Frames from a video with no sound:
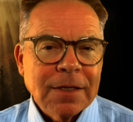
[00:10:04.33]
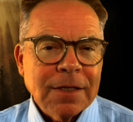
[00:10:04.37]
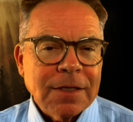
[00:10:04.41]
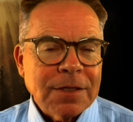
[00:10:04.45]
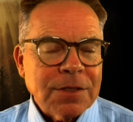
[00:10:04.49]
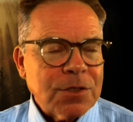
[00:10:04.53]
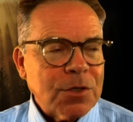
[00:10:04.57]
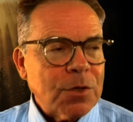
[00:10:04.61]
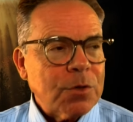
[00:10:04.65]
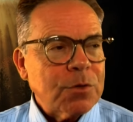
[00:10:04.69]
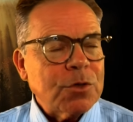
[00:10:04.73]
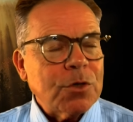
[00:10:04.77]

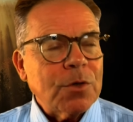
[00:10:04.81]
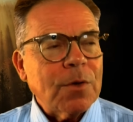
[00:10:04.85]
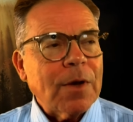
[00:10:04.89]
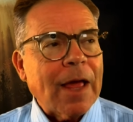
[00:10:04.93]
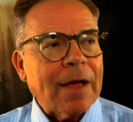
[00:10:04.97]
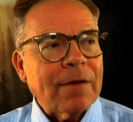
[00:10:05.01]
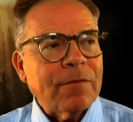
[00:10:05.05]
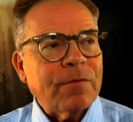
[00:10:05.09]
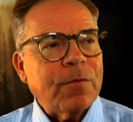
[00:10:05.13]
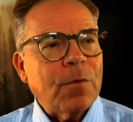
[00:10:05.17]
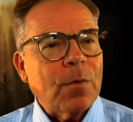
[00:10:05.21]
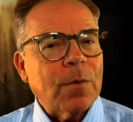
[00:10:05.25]
And so
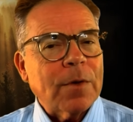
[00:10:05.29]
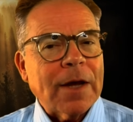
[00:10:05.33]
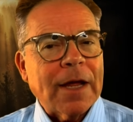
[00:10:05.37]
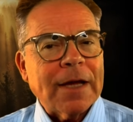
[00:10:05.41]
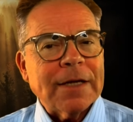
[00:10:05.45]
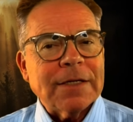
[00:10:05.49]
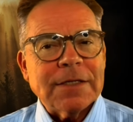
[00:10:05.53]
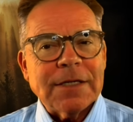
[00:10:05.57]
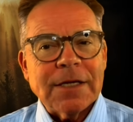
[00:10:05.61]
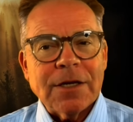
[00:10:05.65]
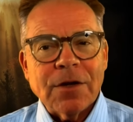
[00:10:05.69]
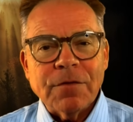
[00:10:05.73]
July 4,
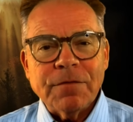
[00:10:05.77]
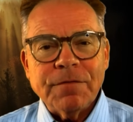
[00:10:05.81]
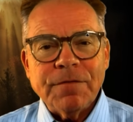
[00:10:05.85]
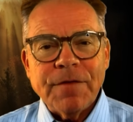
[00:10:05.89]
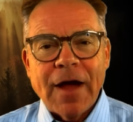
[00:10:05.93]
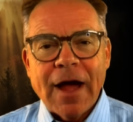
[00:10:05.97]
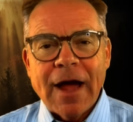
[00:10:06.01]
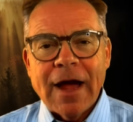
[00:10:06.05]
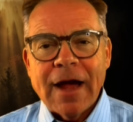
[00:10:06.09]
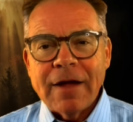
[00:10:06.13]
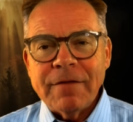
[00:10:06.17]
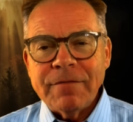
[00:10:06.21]

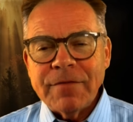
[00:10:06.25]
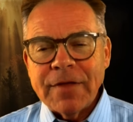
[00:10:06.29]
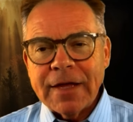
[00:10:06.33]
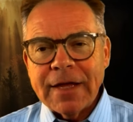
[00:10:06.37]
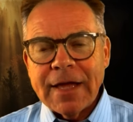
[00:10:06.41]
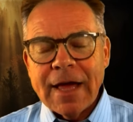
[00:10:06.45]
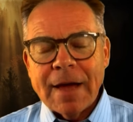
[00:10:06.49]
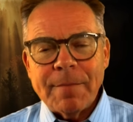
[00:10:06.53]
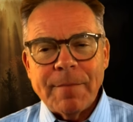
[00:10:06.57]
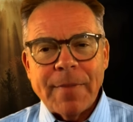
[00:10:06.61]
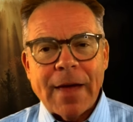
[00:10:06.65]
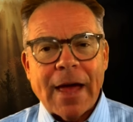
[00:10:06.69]
1905, they
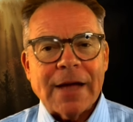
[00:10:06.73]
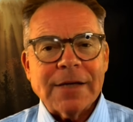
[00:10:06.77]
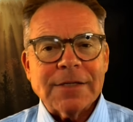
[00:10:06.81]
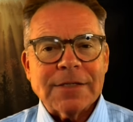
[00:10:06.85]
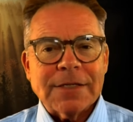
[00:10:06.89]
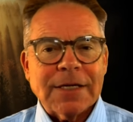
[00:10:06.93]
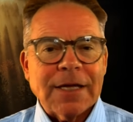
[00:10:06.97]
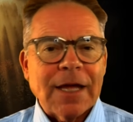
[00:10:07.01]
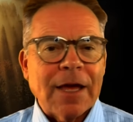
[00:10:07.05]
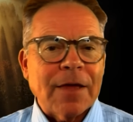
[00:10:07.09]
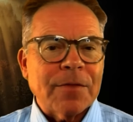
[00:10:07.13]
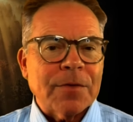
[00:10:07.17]
got back
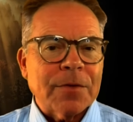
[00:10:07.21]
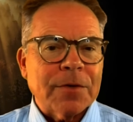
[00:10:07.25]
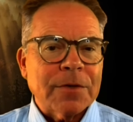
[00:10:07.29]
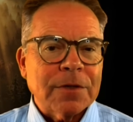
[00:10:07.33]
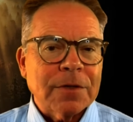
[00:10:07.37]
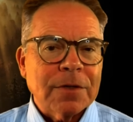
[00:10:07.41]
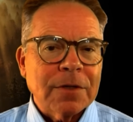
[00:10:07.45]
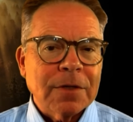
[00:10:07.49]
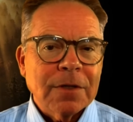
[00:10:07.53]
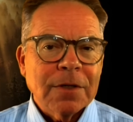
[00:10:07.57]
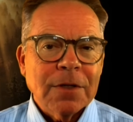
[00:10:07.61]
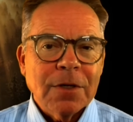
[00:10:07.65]
together
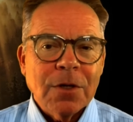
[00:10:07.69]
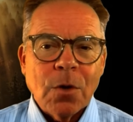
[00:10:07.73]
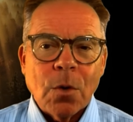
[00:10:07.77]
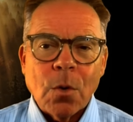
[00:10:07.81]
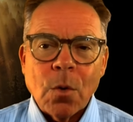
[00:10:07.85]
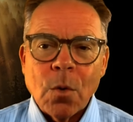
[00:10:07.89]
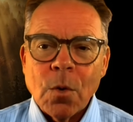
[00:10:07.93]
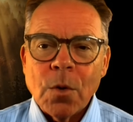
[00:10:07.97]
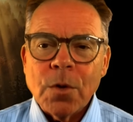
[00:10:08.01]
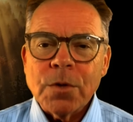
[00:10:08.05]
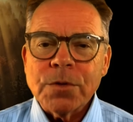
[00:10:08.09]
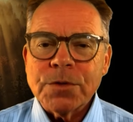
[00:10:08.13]
in
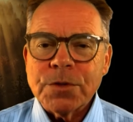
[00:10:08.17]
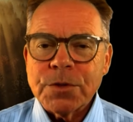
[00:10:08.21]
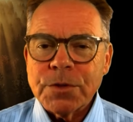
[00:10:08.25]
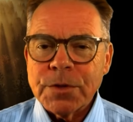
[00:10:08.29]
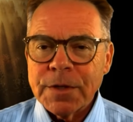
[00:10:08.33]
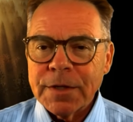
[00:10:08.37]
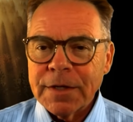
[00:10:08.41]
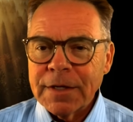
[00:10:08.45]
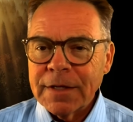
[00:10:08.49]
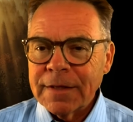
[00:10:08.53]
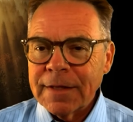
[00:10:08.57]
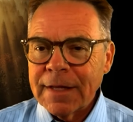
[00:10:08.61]

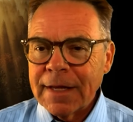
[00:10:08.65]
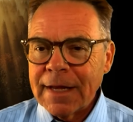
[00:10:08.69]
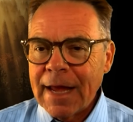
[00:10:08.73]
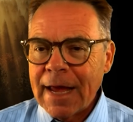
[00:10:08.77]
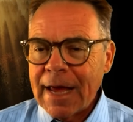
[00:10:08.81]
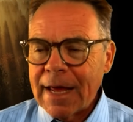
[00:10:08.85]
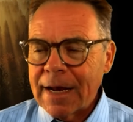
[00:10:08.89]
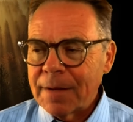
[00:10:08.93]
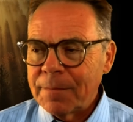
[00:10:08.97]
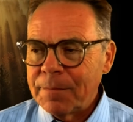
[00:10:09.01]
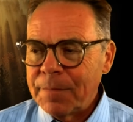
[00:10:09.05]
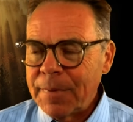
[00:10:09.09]
Orchard, and they
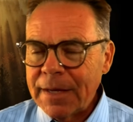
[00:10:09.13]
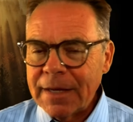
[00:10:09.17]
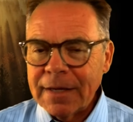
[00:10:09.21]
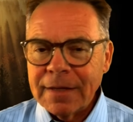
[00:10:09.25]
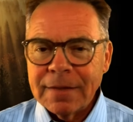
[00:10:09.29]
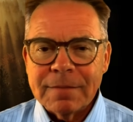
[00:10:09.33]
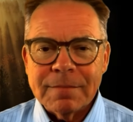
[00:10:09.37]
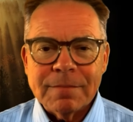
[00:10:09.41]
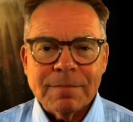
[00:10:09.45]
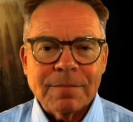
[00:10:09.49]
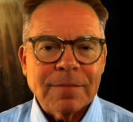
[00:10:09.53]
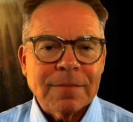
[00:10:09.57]
had a
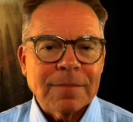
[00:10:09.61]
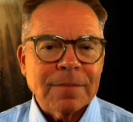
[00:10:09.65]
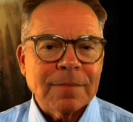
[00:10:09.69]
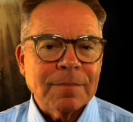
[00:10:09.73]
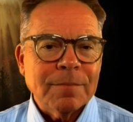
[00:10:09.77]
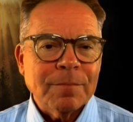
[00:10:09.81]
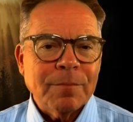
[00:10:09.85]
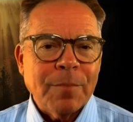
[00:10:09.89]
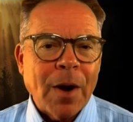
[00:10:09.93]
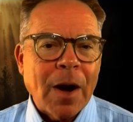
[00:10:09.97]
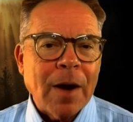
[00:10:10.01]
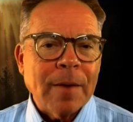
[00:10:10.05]
big
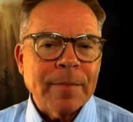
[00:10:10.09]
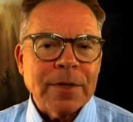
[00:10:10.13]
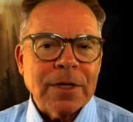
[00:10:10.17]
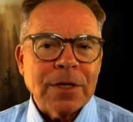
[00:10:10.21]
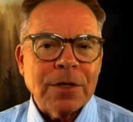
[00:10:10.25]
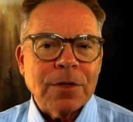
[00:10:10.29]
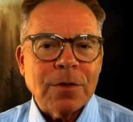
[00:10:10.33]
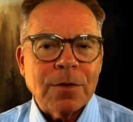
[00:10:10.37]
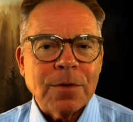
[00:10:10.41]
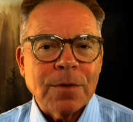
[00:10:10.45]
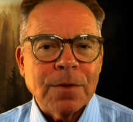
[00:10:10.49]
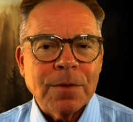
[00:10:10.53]

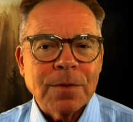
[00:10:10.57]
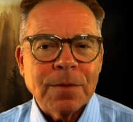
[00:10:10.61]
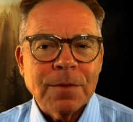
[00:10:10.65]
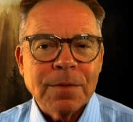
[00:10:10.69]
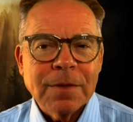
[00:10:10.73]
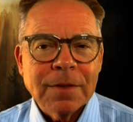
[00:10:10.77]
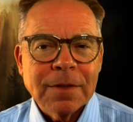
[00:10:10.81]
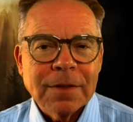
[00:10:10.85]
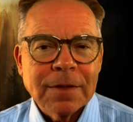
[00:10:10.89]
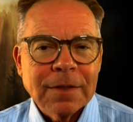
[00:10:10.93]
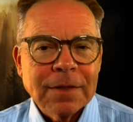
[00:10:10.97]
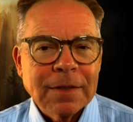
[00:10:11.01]
barbecue,
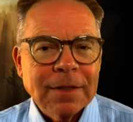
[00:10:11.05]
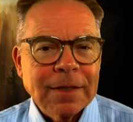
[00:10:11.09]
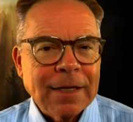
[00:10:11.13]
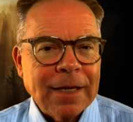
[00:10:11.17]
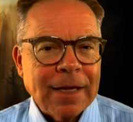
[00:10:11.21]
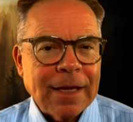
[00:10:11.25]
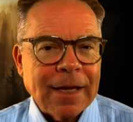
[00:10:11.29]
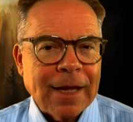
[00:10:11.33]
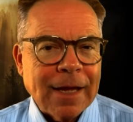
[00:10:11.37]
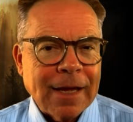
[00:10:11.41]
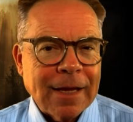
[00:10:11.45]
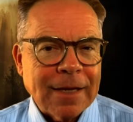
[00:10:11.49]

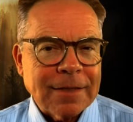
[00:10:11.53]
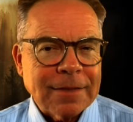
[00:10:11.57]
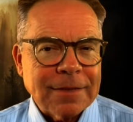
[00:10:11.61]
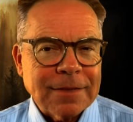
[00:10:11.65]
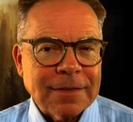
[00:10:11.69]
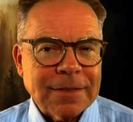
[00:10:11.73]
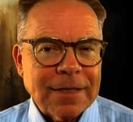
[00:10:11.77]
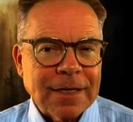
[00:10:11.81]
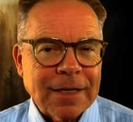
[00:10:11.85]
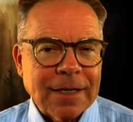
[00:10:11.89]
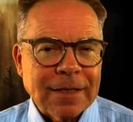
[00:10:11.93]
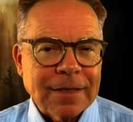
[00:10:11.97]

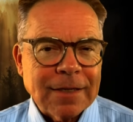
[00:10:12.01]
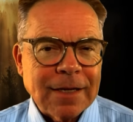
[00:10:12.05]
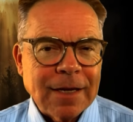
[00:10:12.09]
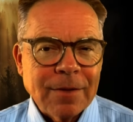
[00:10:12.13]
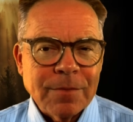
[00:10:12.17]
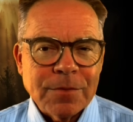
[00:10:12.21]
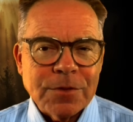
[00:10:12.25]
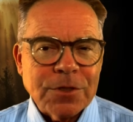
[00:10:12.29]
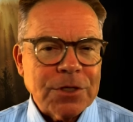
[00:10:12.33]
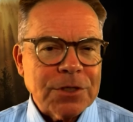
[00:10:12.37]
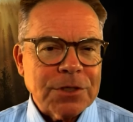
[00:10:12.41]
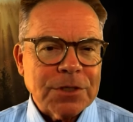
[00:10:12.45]
and
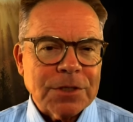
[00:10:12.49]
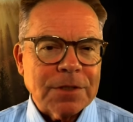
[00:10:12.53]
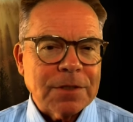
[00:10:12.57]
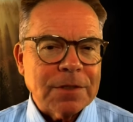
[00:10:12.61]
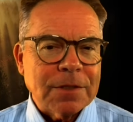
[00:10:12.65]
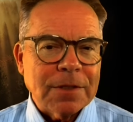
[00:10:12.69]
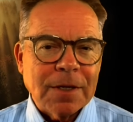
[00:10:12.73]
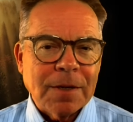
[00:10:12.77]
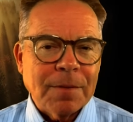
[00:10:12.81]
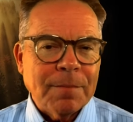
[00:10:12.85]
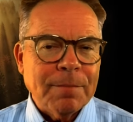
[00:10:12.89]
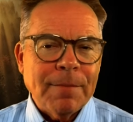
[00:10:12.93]
it was just
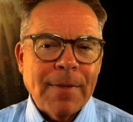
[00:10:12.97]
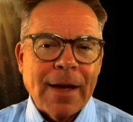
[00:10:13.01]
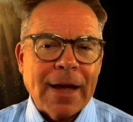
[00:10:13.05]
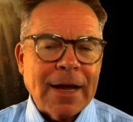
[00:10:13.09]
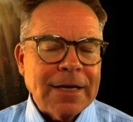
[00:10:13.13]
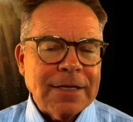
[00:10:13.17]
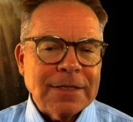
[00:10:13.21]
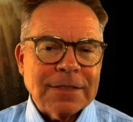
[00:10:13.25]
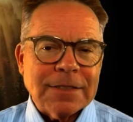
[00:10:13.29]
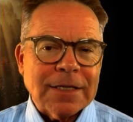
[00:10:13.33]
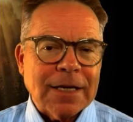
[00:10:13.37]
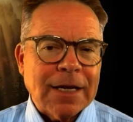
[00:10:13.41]

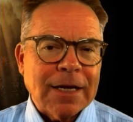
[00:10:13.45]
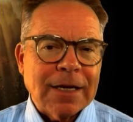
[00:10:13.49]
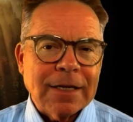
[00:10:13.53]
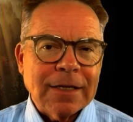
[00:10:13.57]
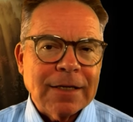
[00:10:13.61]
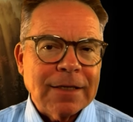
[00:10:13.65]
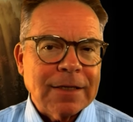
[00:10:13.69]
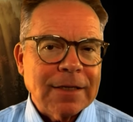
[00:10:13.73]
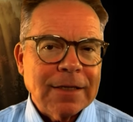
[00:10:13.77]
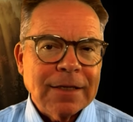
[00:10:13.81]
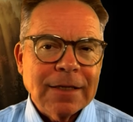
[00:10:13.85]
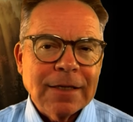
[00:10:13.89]

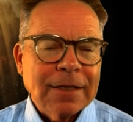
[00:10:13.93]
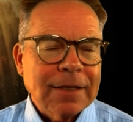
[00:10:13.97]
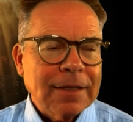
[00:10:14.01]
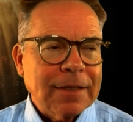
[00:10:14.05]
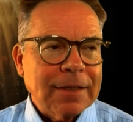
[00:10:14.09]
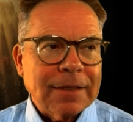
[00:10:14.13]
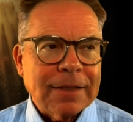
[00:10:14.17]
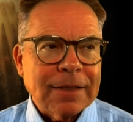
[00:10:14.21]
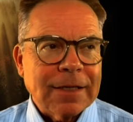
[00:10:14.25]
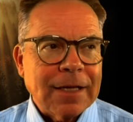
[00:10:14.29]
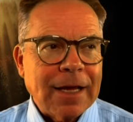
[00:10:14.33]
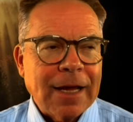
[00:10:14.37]
amazing,
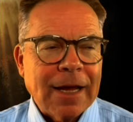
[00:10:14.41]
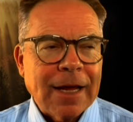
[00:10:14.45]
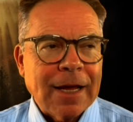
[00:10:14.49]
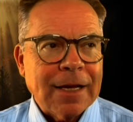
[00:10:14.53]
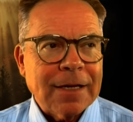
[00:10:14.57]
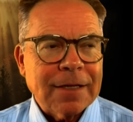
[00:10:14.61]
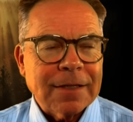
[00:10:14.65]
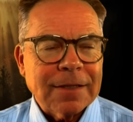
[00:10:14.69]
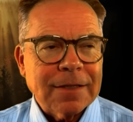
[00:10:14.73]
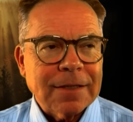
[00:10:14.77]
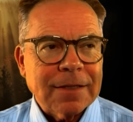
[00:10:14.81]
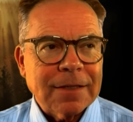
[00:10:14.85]

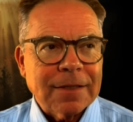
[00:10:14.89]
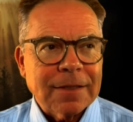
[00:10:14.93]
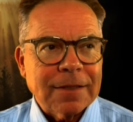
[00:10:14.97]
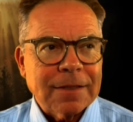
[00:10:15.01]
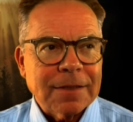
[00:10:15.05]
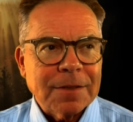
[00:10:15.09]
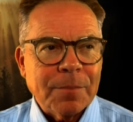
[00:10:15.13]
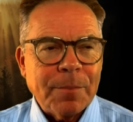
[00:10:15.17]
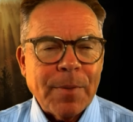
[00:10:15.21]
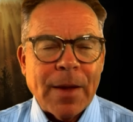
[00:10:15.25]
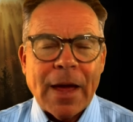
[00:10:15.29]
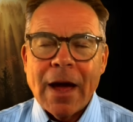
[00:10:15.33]
and
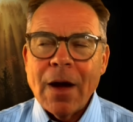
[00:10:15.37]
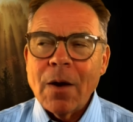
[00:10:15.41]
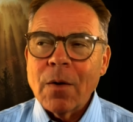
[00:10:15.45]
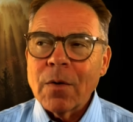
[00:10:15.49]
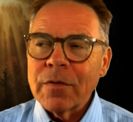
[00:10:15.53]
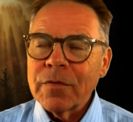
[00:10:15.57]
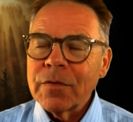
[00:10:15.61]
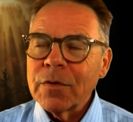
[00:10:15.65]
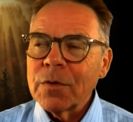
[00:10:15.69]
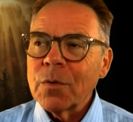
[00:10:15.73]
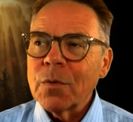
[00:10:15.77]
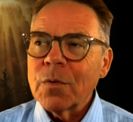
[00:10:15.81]
the
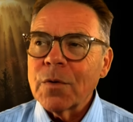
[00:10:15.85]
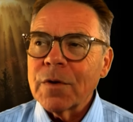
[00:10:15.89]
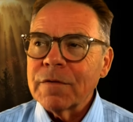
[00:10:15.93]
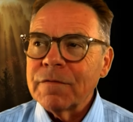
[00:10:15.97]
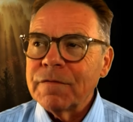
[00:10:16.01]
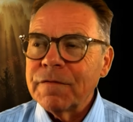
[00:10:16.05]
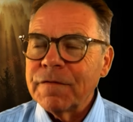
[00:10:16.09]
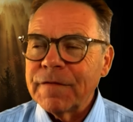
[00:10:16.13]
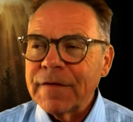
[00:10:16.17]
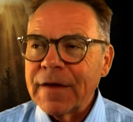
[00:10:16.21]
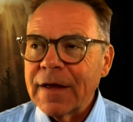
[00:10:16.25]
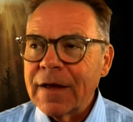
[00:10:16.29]
power of the
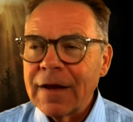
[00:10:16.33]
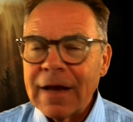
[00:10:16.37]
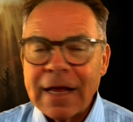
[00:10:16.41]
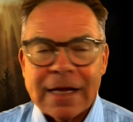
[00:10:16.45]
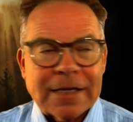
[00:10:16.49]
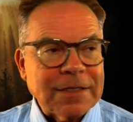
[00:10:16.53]
Lord fell.